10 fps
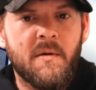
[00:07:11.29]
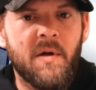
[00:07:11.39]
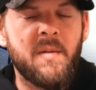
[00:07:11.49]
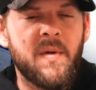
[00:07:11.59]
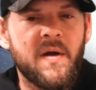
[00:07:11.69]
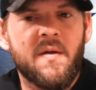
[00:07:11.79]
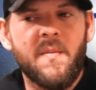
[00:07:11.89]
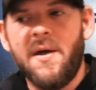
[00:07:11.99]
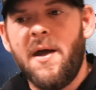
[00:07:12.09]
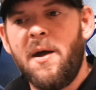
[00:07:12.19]
claiming to
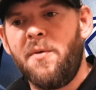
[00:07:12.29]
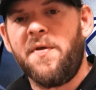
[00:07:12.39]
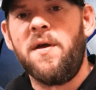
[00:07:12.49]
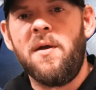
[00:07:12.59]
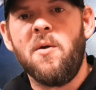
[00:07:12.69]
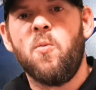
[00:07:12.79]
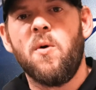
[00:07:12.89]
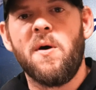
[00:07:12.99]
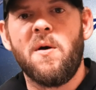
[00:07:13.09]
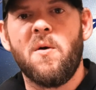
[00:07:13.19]
be healthy
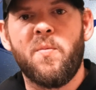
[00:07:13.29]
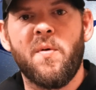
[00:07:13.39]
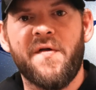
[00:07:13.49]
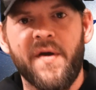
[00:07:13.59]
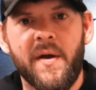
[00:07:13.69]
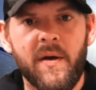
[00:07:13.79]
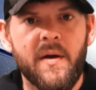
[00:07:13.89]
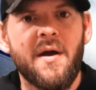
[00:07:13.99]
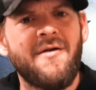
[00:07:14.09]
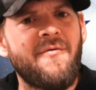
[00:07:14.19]
100%
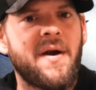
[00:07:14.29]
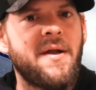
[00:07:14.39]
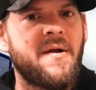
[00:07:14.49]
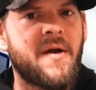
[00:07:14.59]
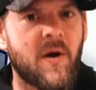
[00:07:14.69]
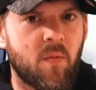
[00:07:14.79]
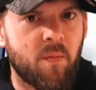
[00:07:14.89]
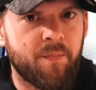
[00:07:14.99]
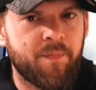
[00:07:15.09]
and ready to go.